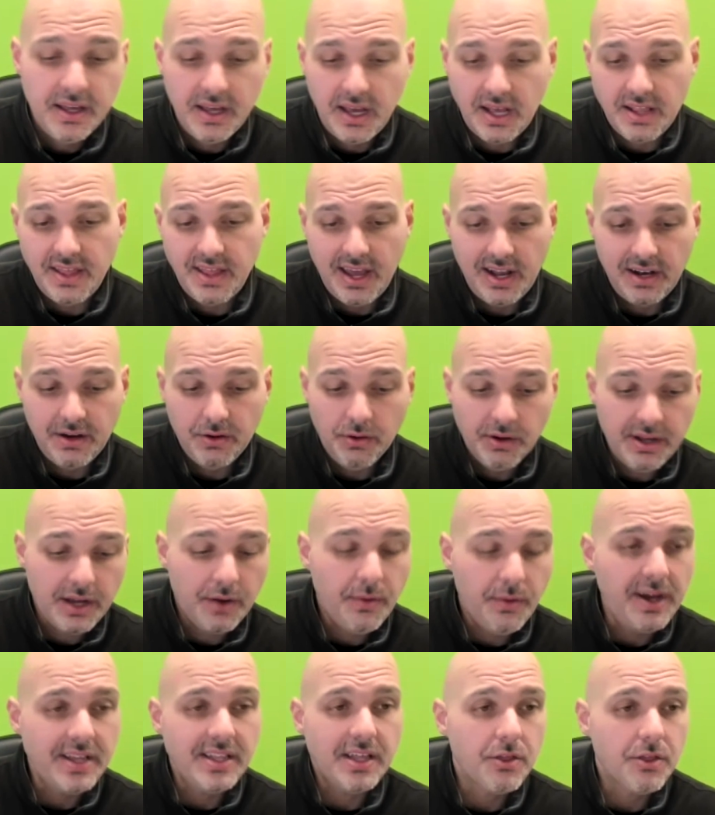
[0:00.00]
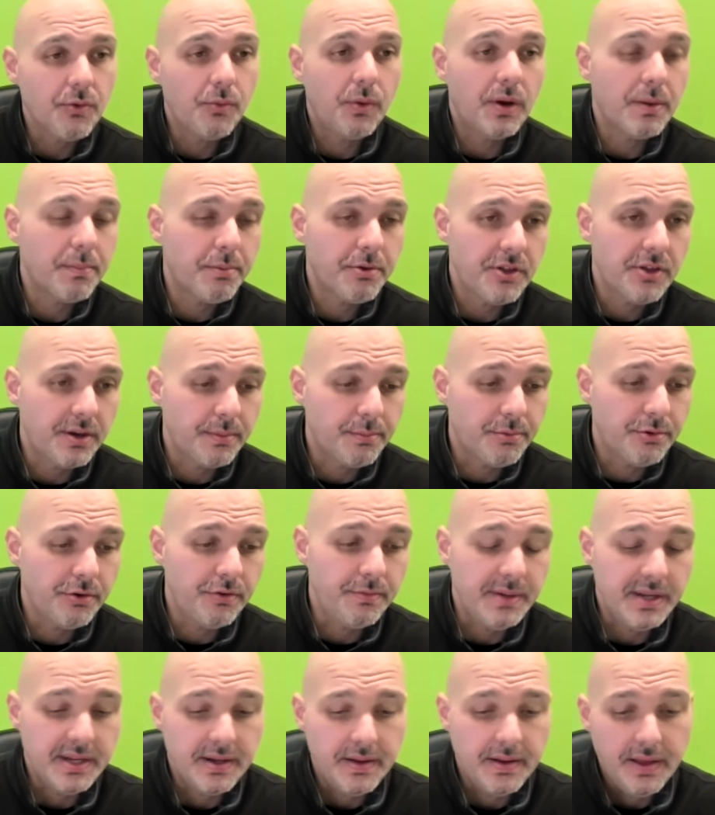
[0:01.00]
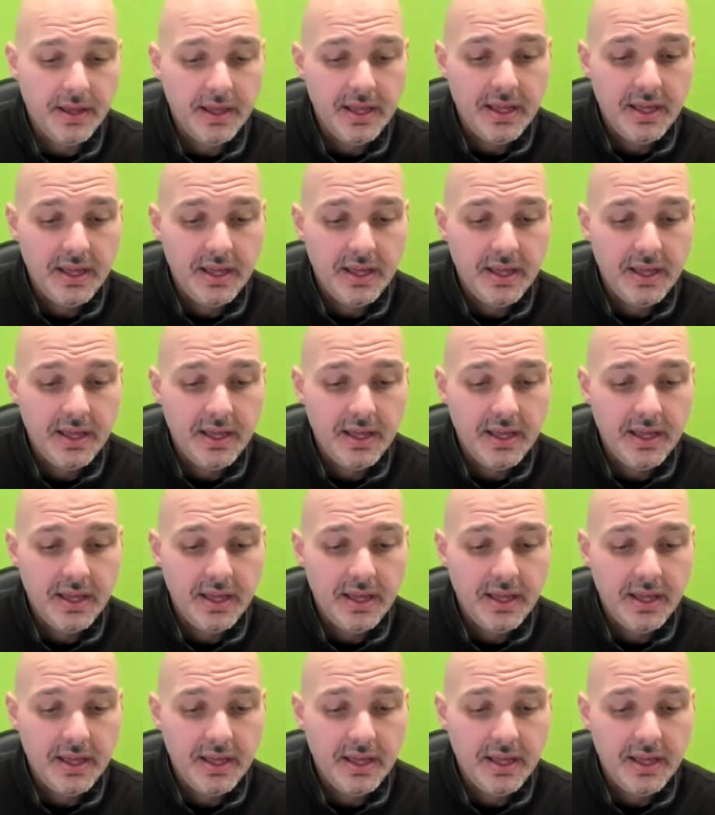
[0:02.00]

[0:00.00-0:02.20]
And then, okay, great, that's a 1% improvement.